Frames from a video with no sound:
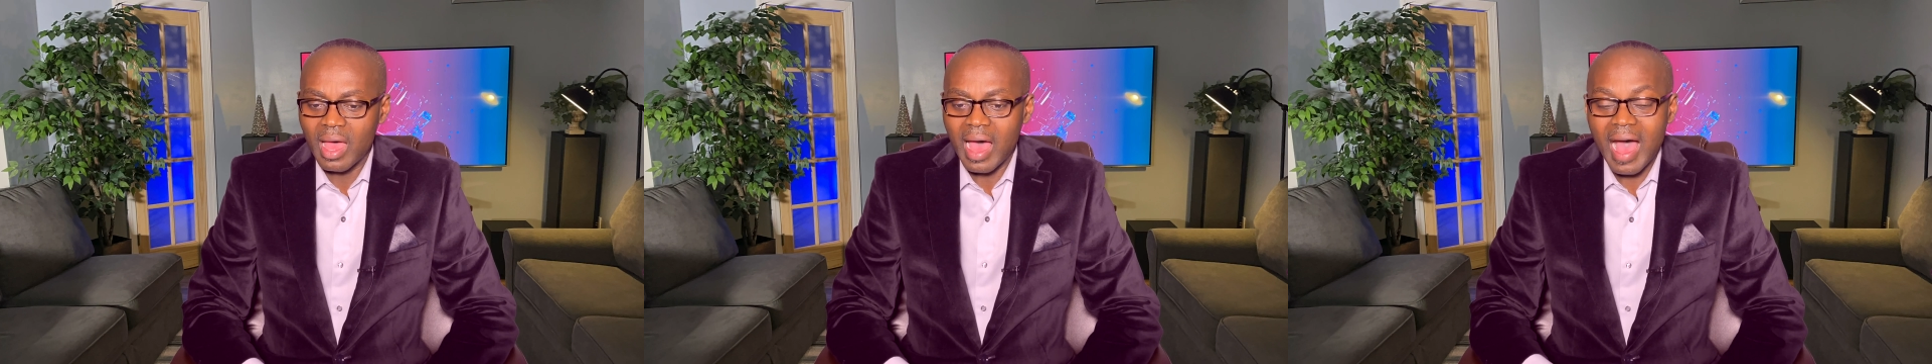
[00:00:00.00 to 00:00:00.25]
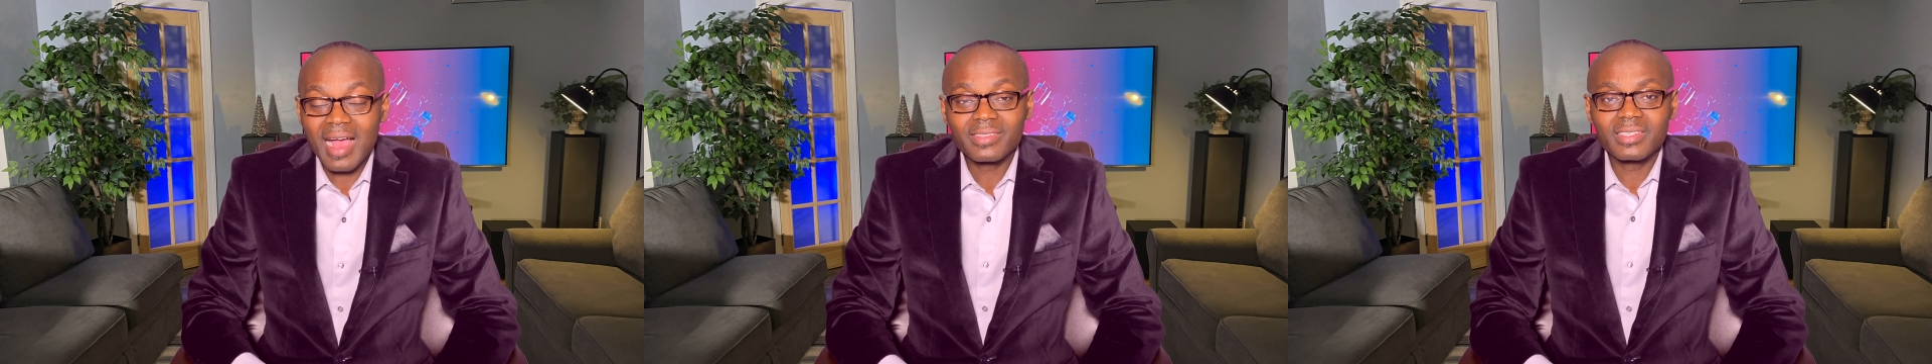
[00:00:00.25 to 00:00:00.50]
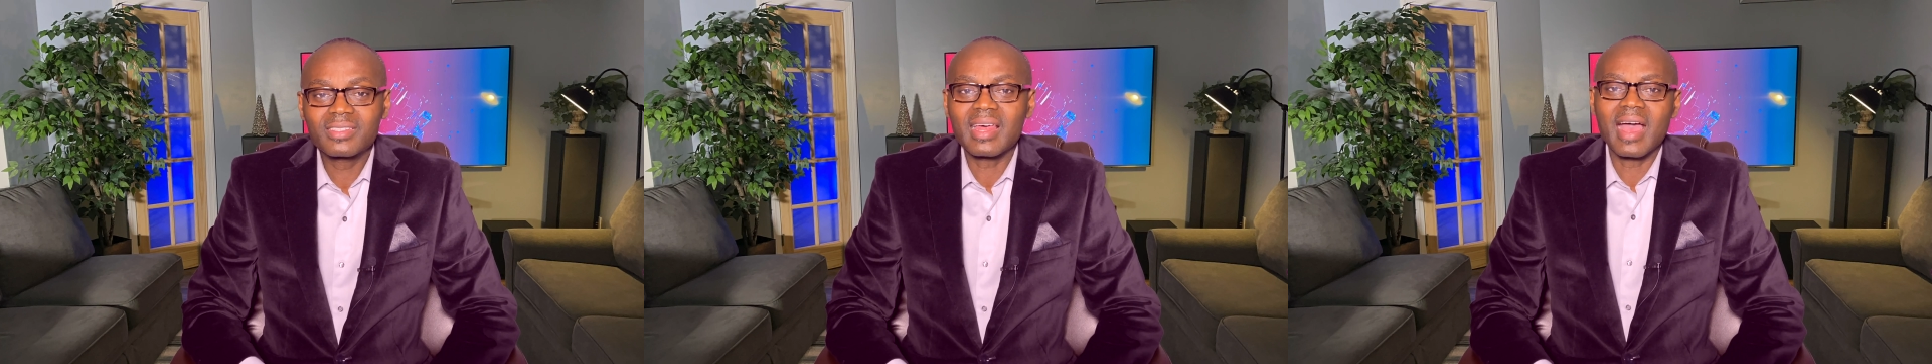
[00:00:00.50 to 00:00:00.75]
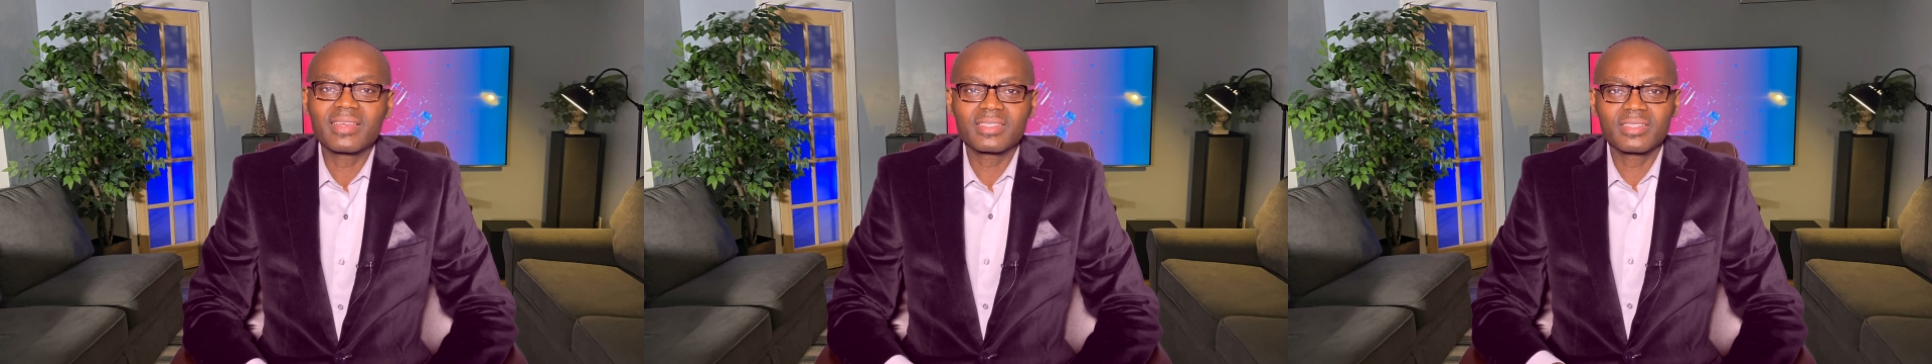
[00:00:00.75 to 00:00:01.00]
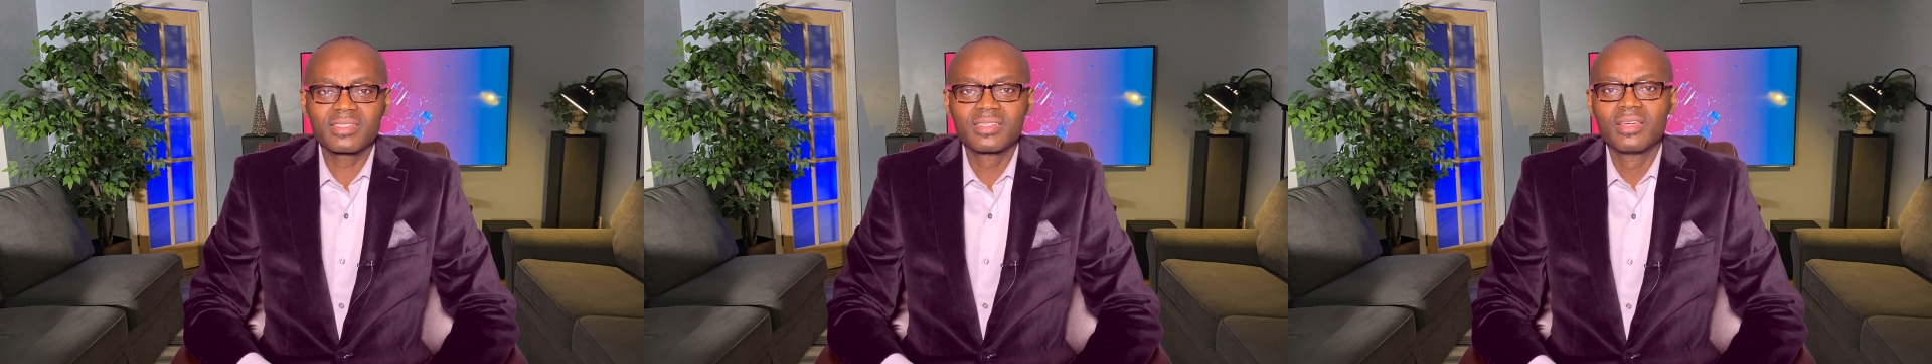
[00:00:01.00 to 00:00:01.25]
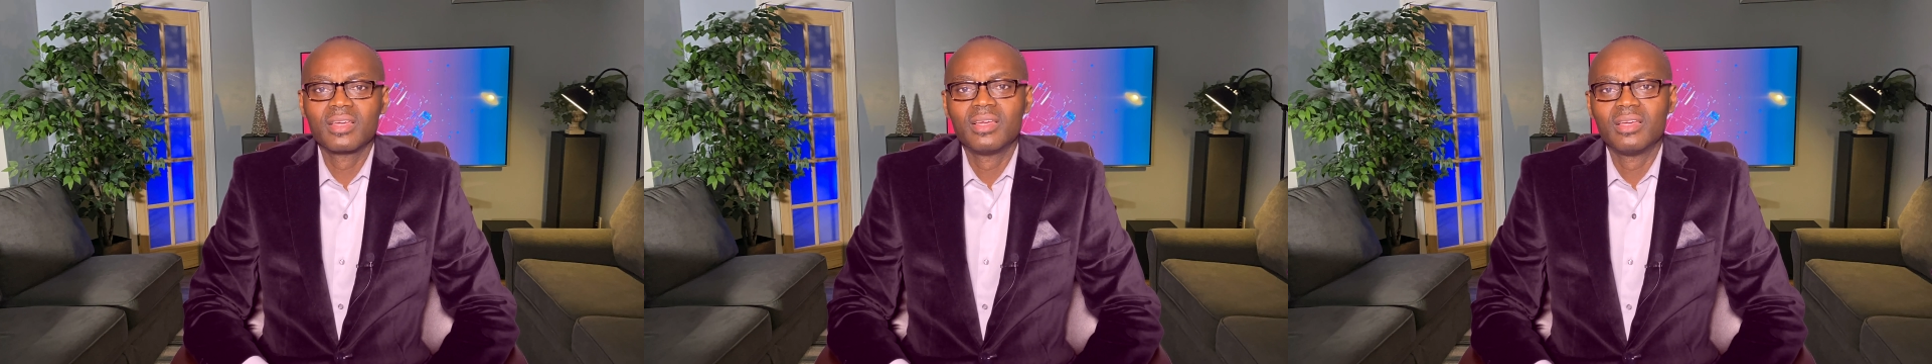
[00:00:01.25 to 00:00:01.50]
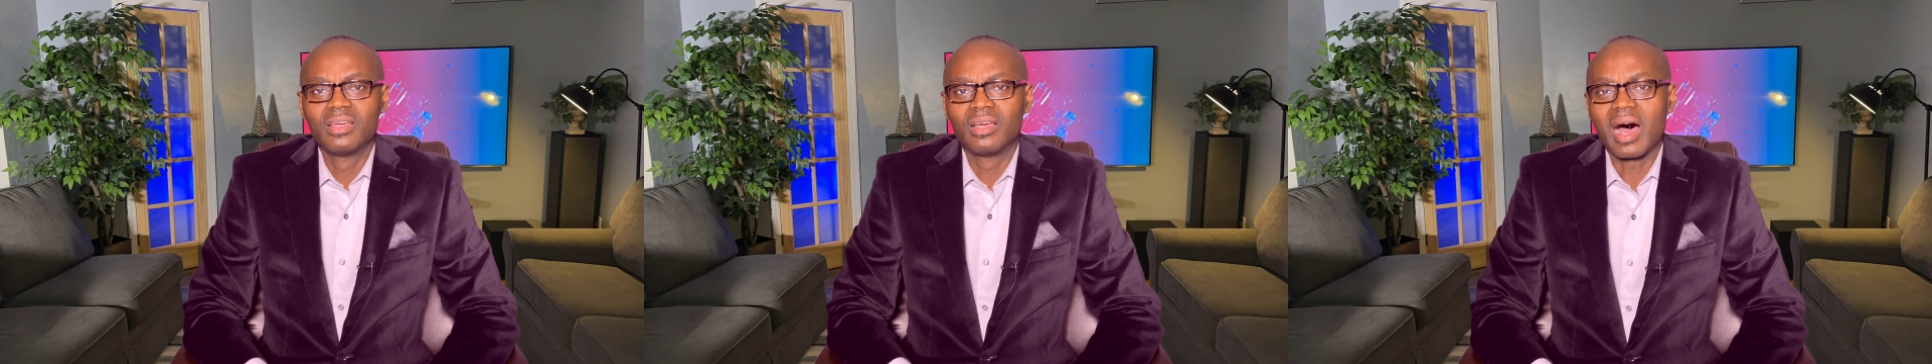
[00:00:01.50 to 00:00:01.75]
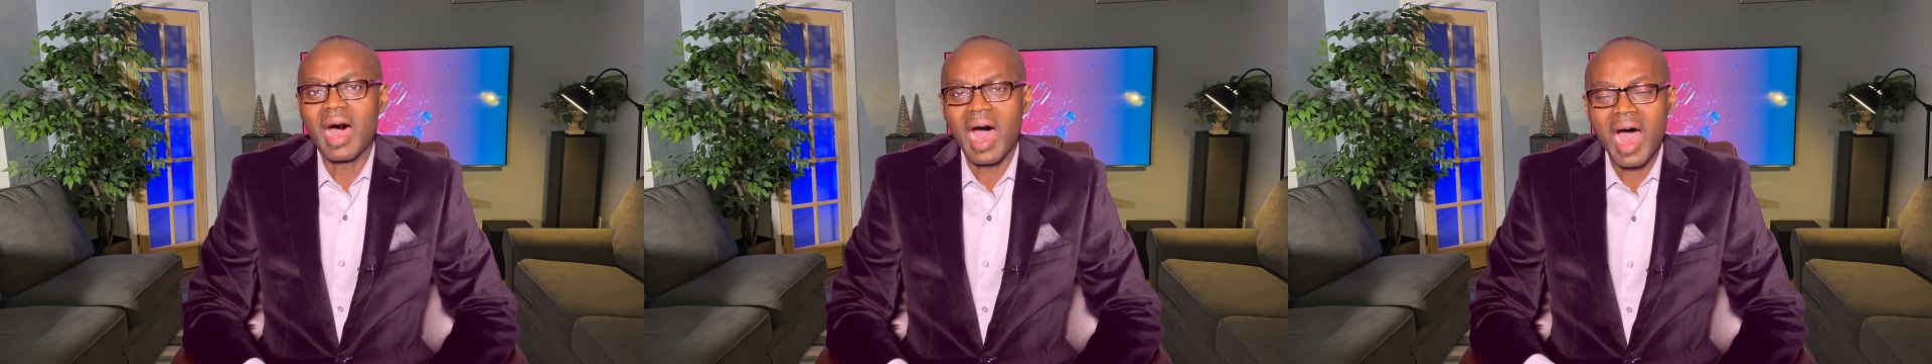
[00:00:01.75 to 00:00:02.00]
exercises
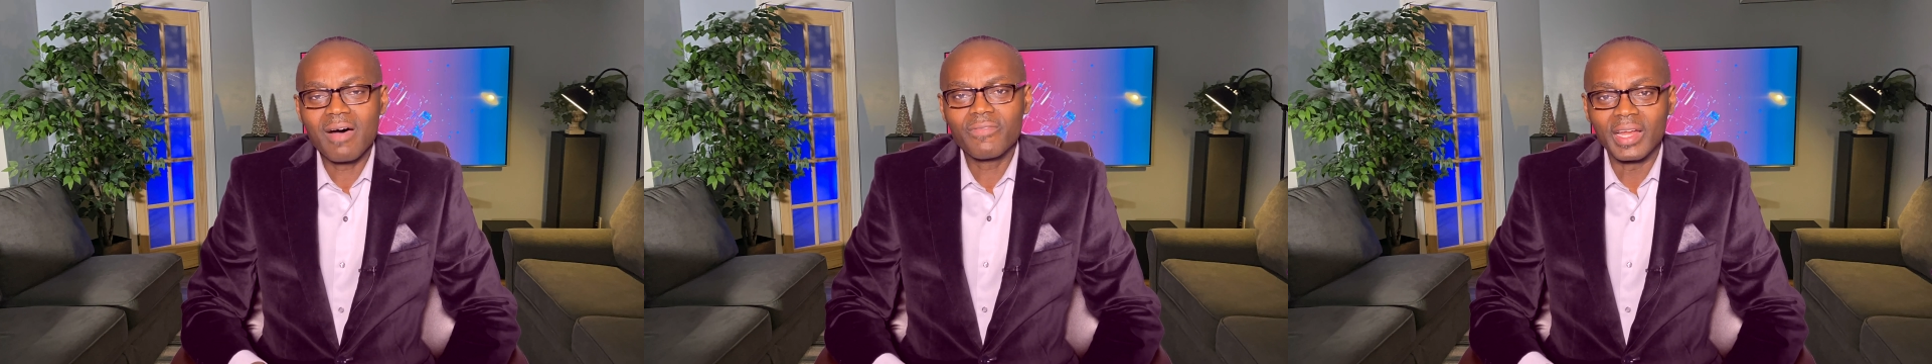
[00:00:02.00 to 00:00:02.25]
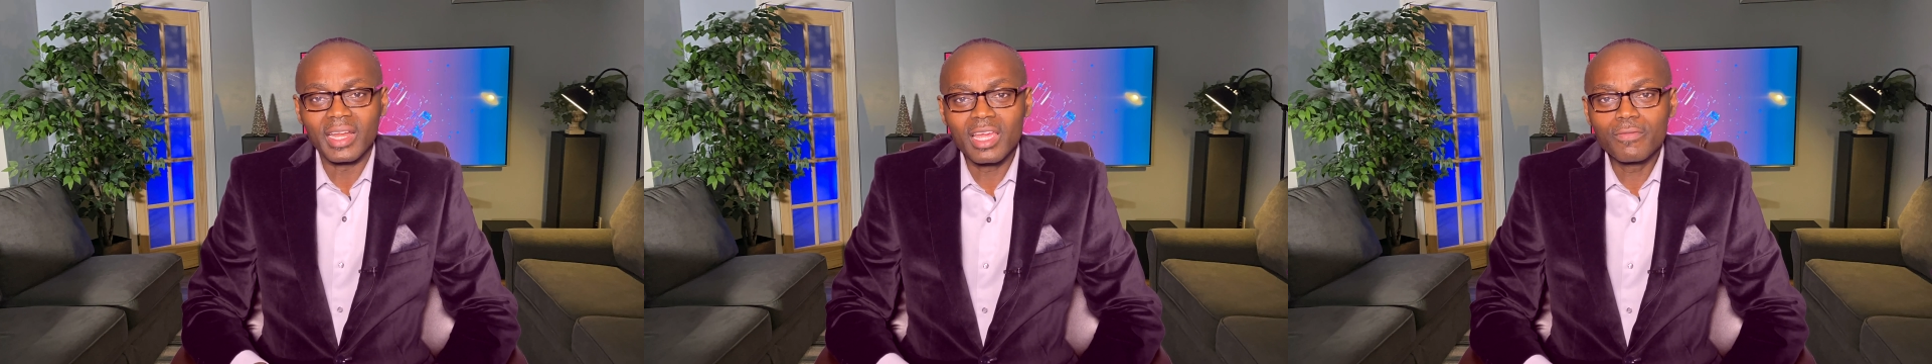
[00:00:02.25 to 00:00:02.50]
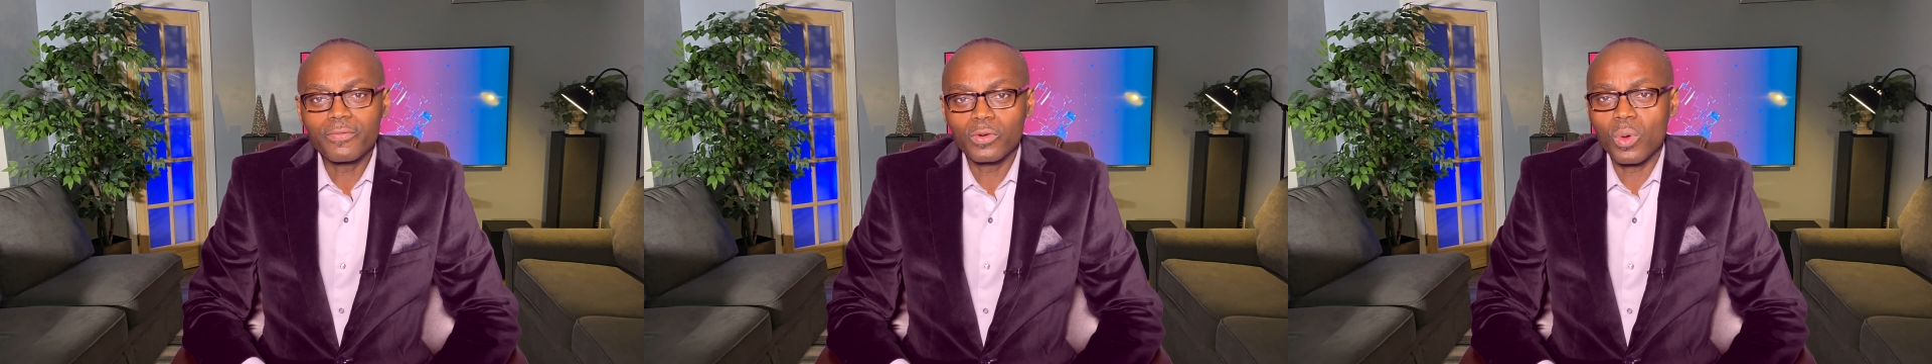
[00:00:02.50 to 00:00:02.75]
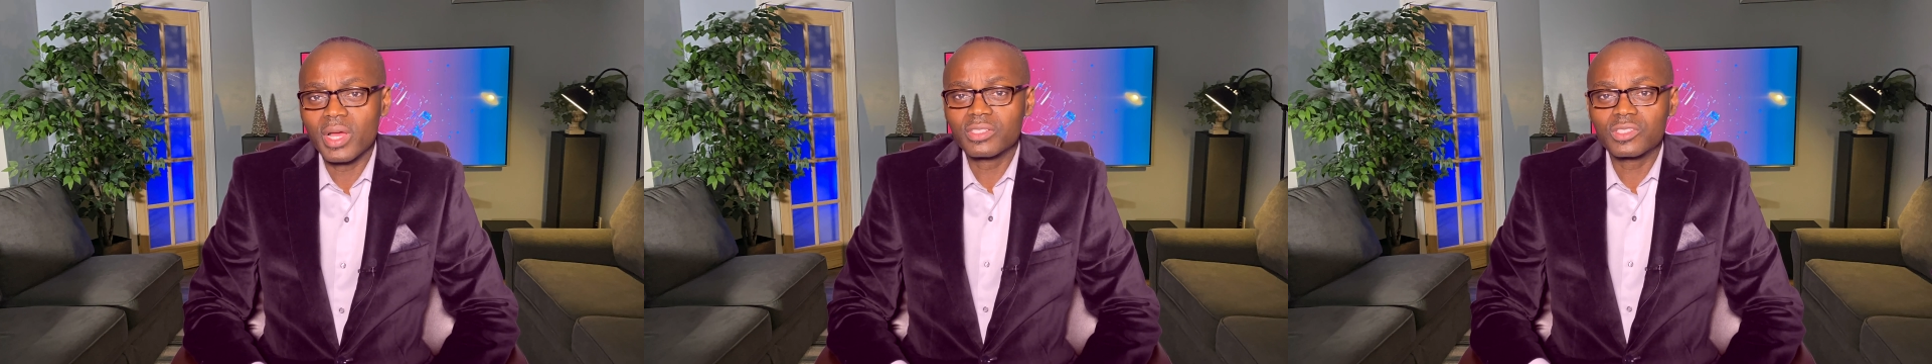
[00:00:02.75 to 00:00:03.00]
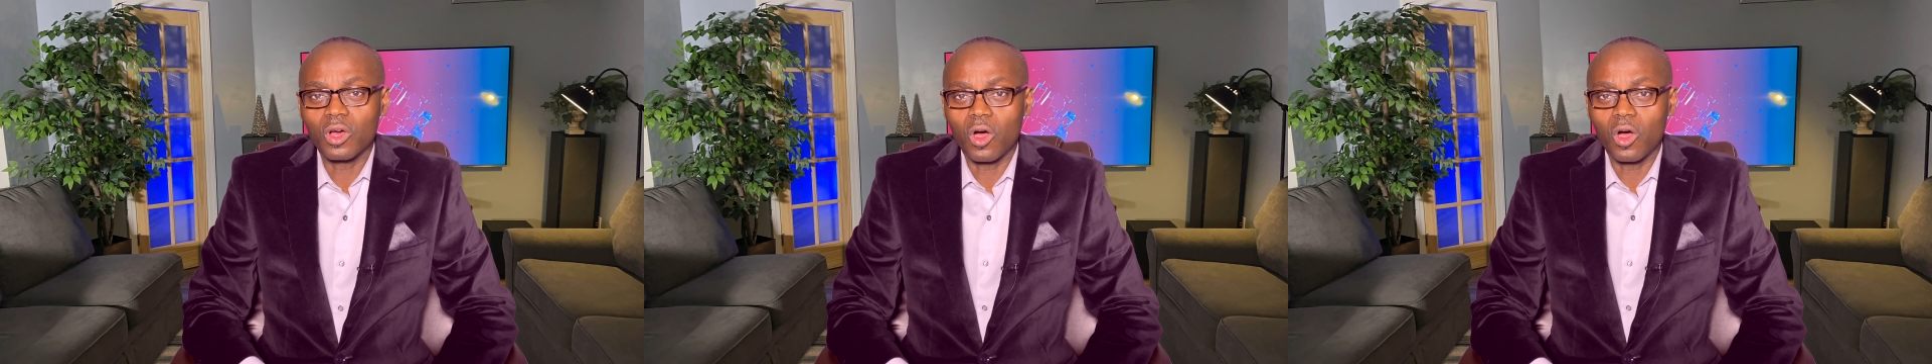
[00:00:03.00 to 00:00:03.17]
have an influence